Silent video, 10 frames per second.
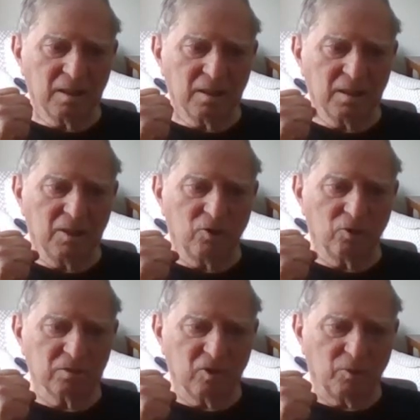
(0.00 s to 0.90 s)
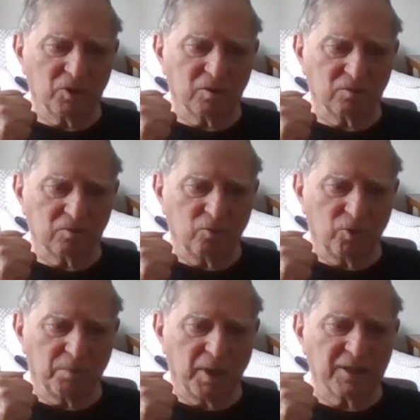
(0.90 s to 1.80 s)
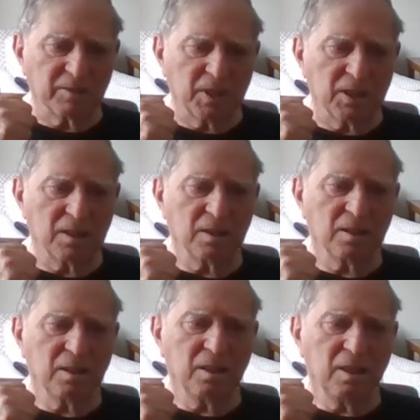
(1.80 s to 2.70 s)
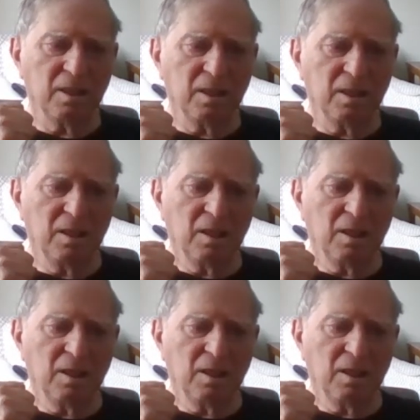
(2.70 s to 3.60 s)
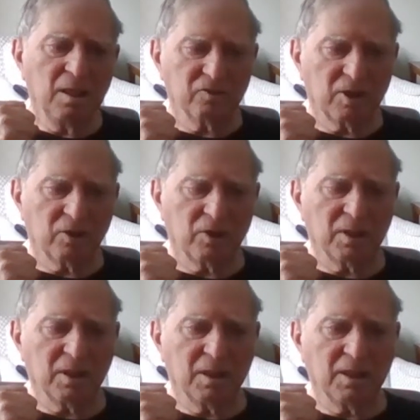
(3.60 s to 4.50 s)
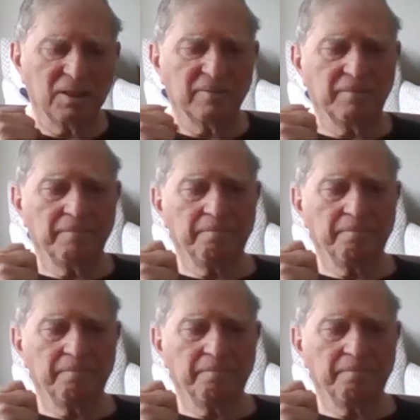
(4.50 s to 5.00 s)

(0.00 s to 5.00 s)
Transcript: need someone to replace me, uh, etc. And